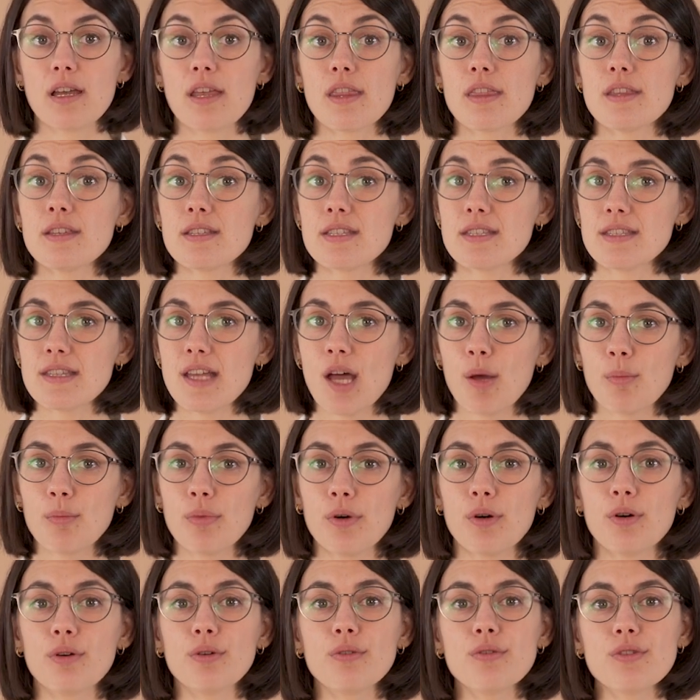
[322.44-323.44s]
This step
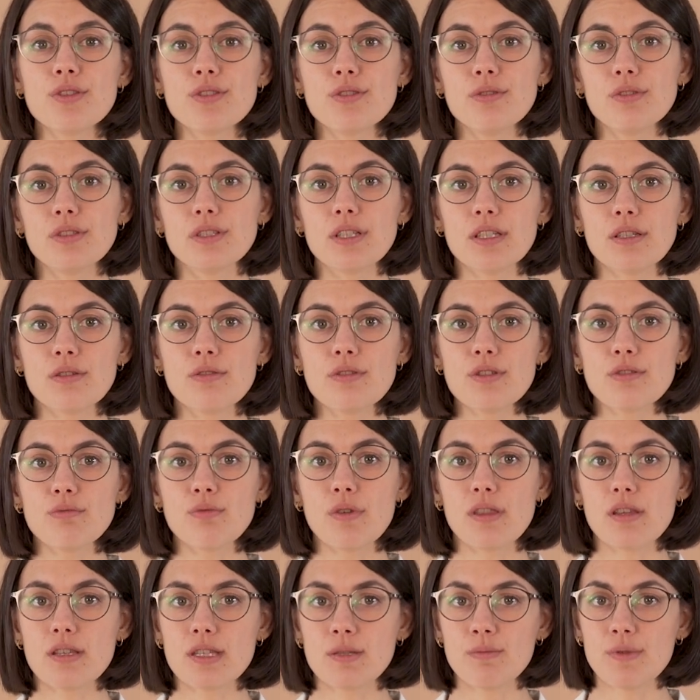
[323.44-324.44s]
also deals
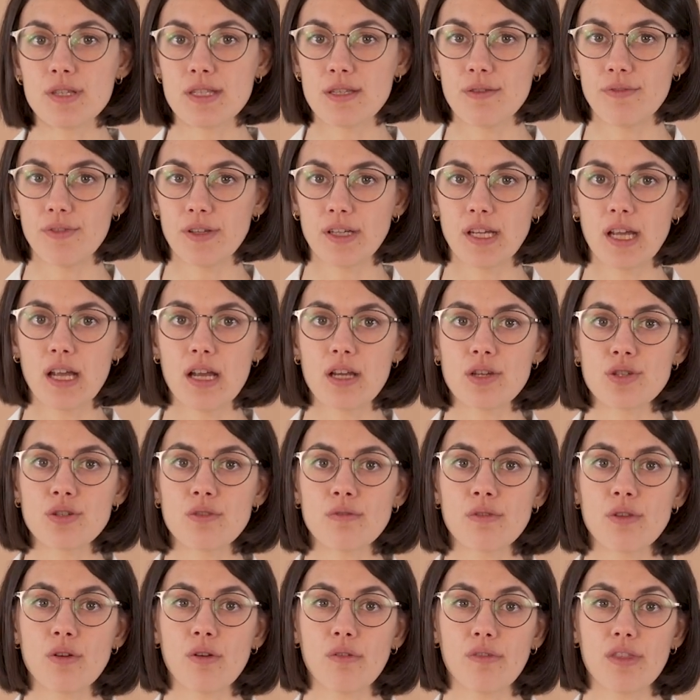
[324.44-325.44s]
with the
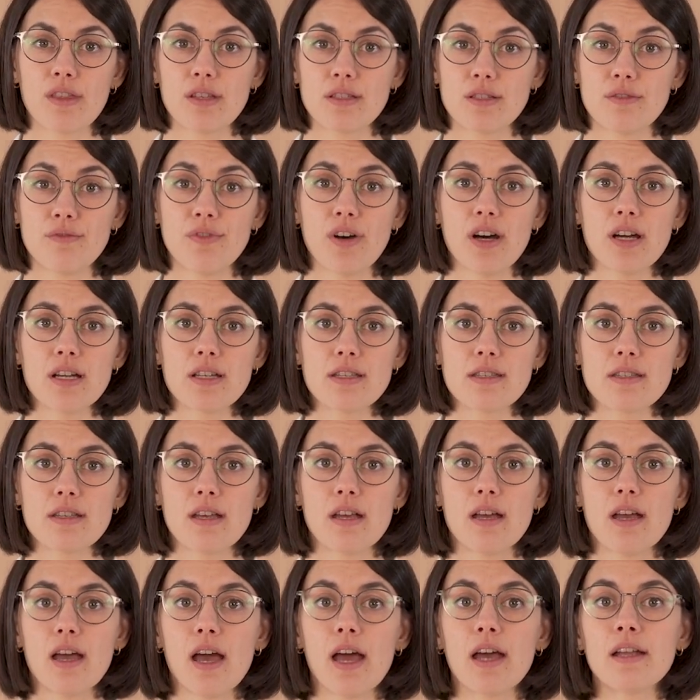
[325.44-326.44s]
specification of the device
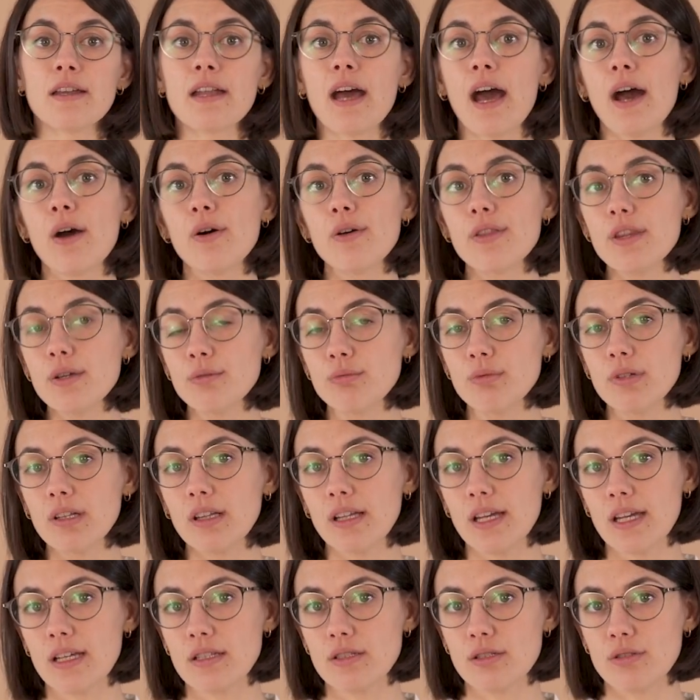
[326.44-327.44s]
and how they
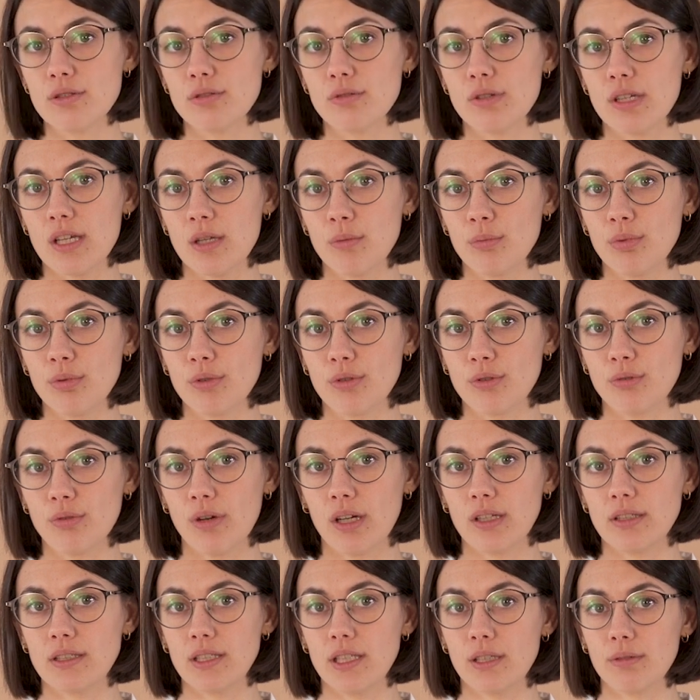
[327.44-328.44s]
relate to input
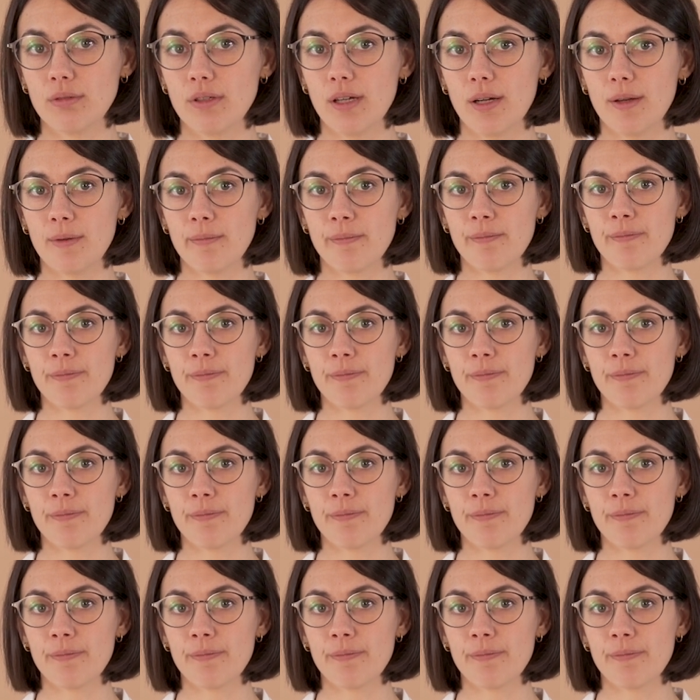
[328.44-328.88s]
criteria.